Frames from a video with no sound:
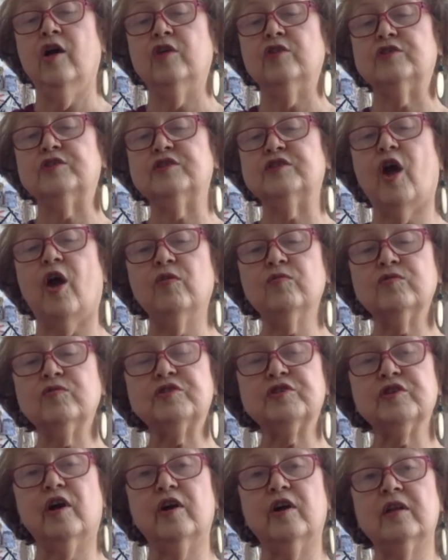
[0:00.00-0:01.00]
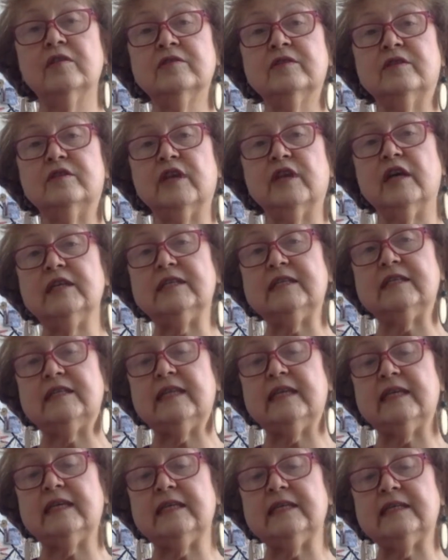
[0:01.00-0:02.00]
social
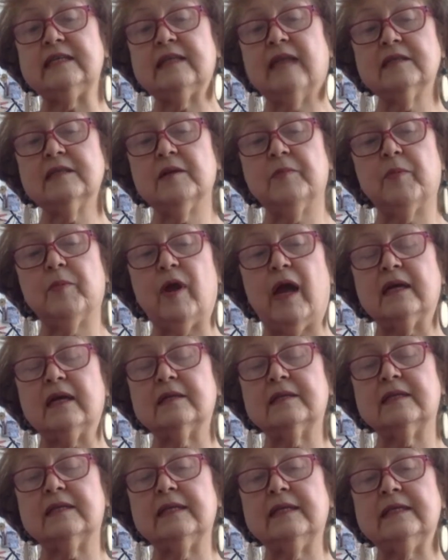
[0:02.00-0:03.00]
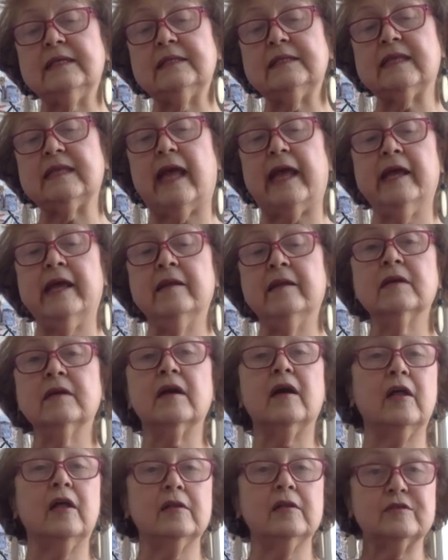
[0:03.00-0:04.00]
justice, as a practice in
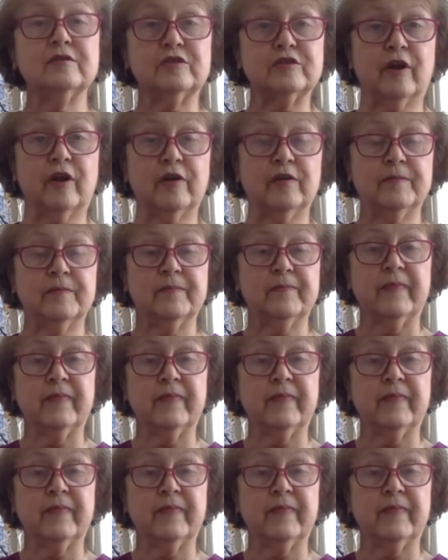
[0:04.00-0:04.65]
culture.